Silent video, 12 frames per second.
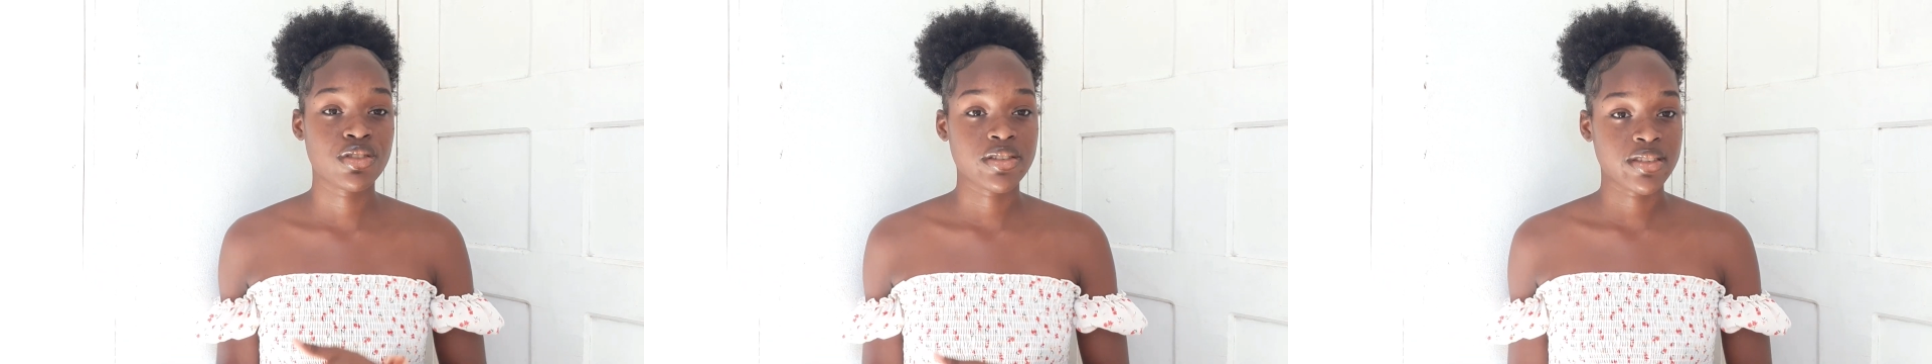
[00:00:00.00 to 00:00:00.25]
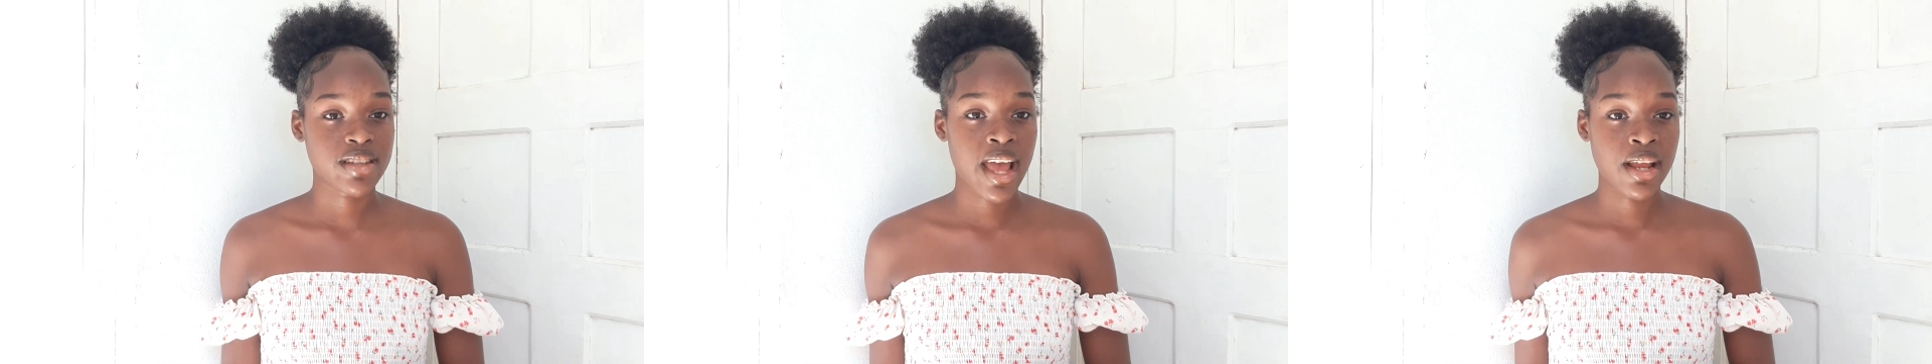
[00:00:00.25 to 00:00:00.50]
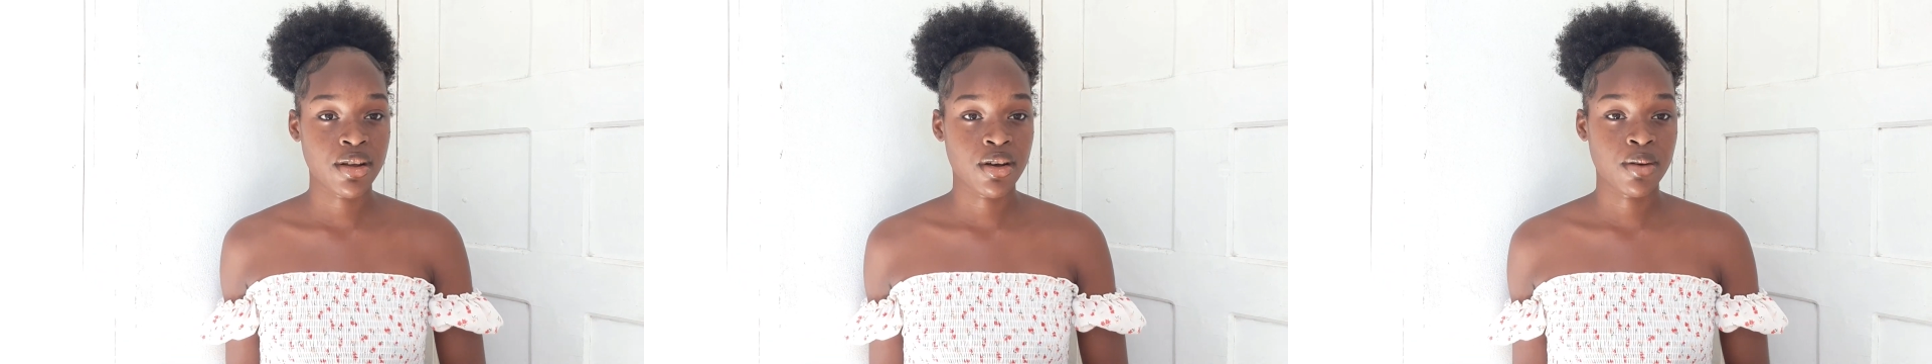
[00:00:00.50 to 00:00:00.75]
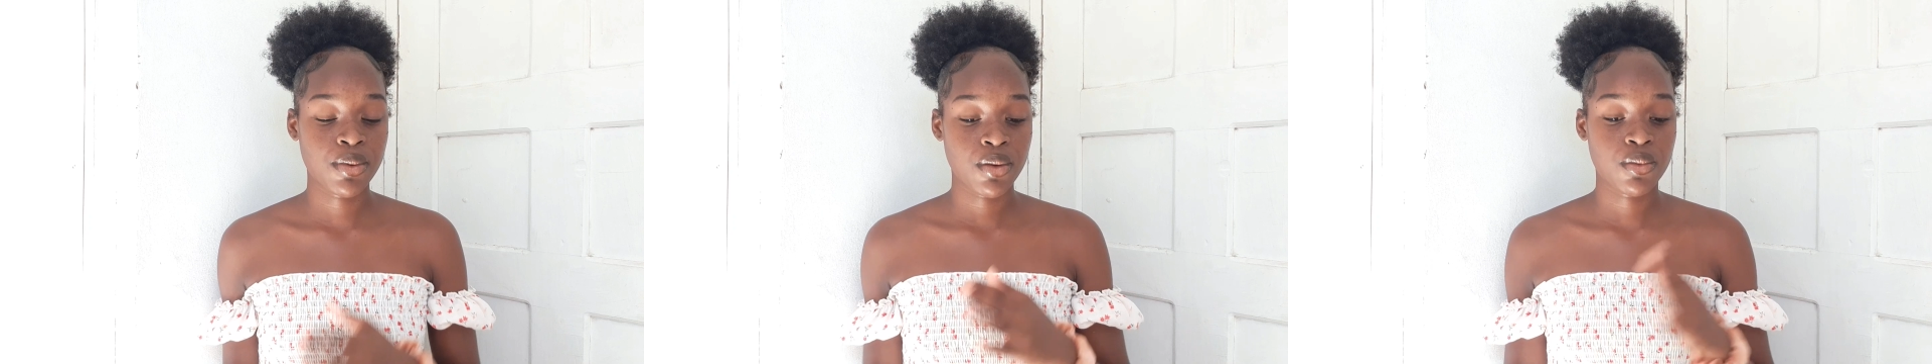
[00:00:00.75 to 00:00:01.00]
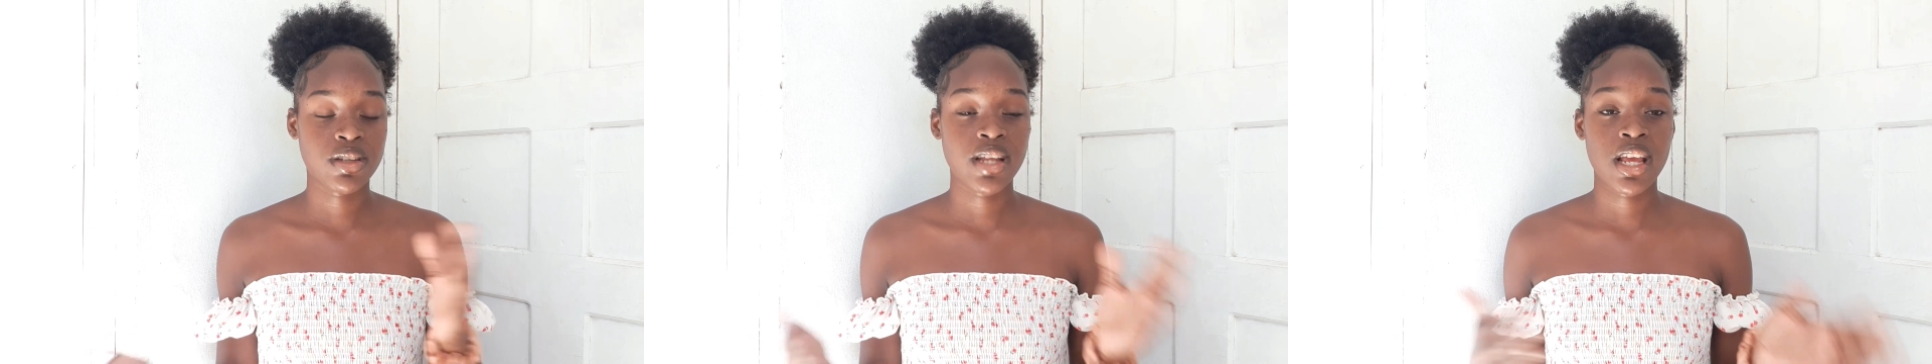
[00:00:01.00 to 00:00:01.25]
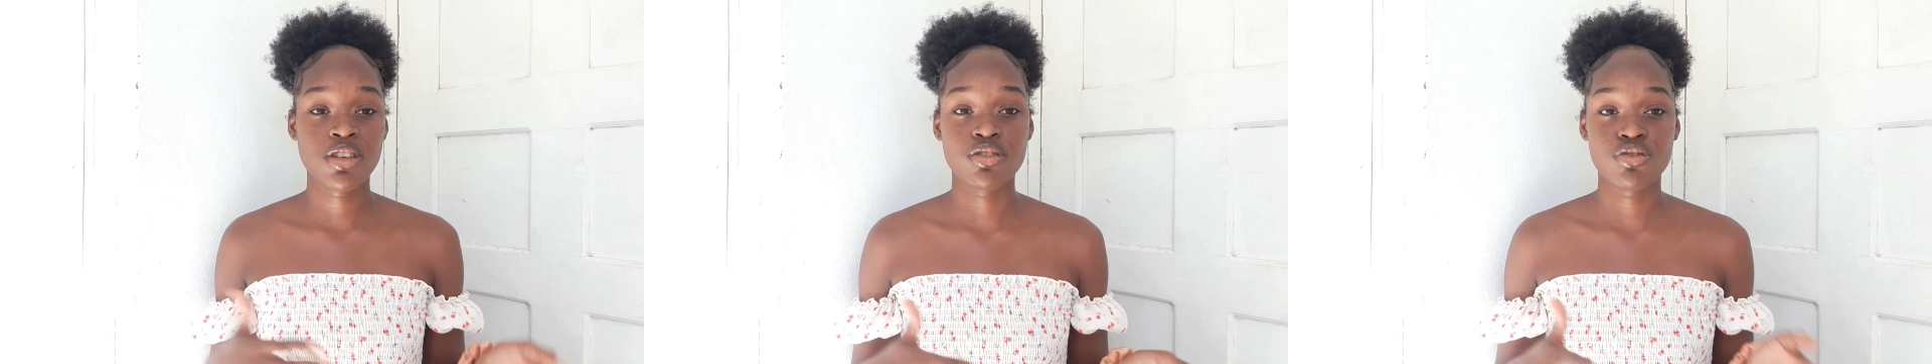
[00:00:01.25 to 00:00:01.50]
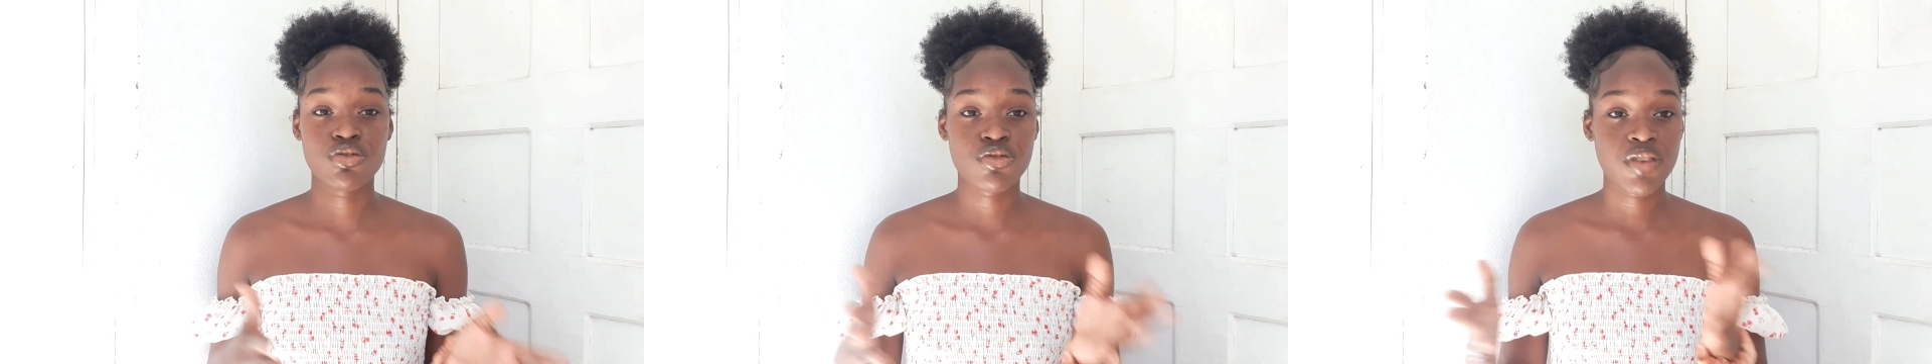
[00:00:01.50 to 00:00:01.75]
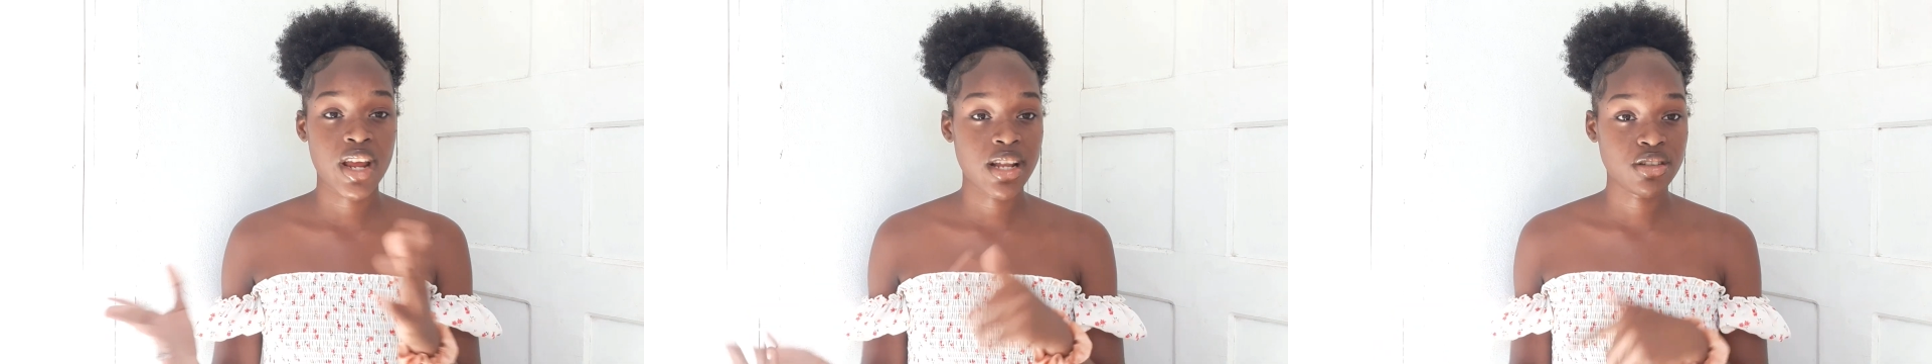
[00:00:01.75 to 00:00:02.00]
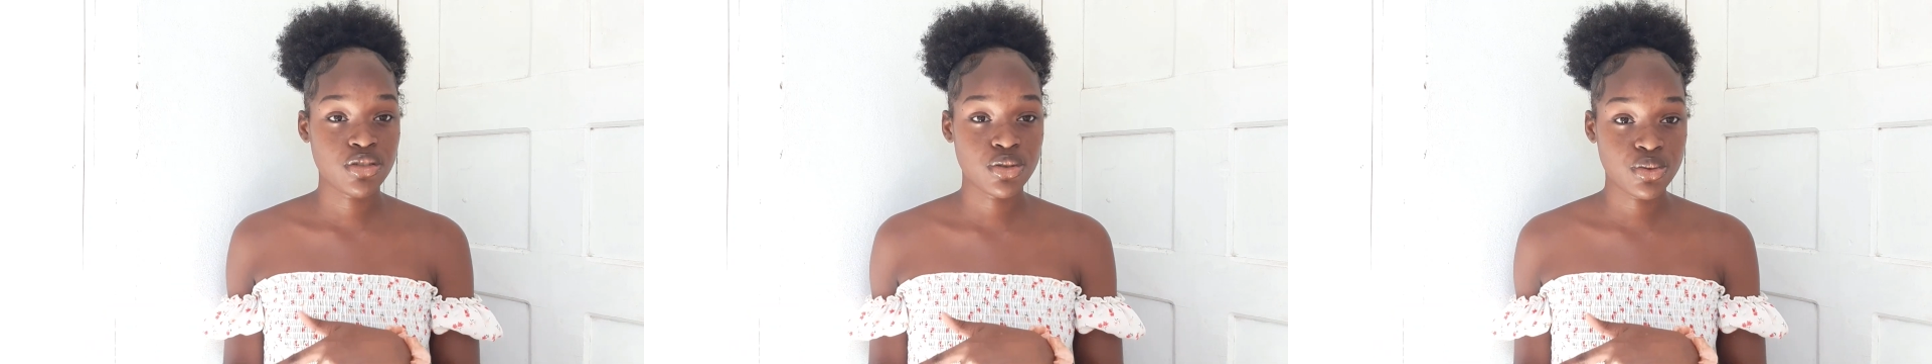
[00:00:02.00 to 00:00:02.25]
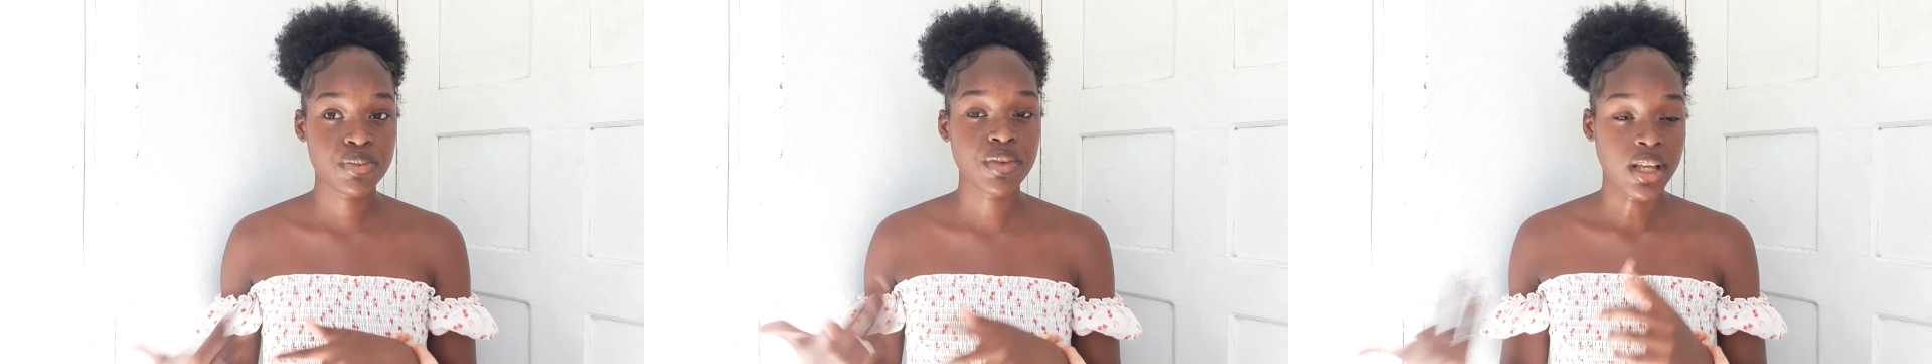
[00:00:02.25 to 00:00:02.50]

to sign up. It will take you straight to